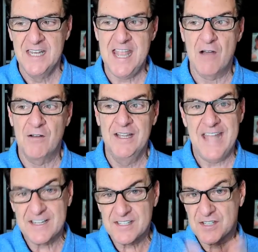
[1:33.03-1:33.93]
Now,
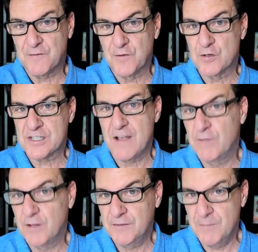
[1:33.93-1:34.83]
that's the first
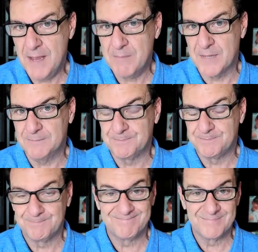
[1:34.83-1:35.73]
level of commitment.
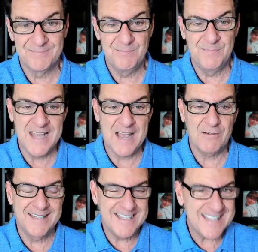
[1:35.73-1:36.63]

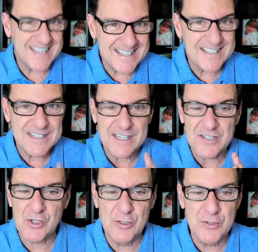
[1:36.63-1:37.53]
Now, this isn't
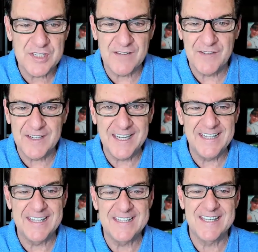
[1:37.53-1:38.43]

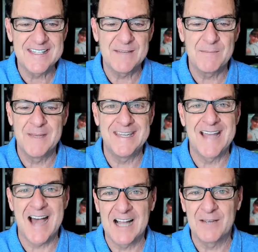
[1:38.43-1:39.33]
exclusivity. This isn't
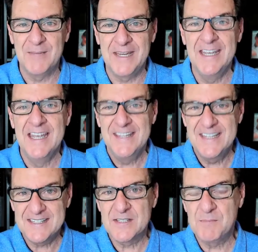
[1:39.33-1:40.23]
monogamy.
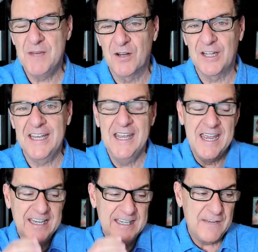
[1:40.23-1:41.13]
This is
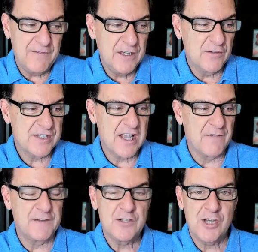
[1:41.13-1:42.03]
merely giving
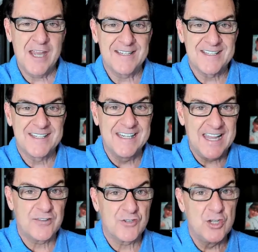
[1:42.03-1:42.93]
yourself a chance to
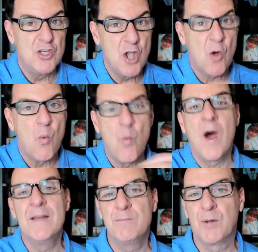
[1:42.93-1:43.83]
get to know
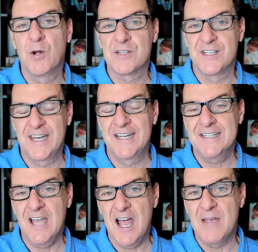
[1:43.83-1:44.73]
one person at a
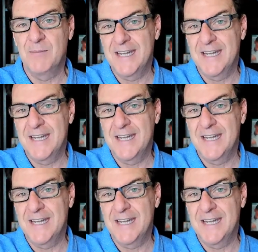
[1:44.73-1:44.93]
time.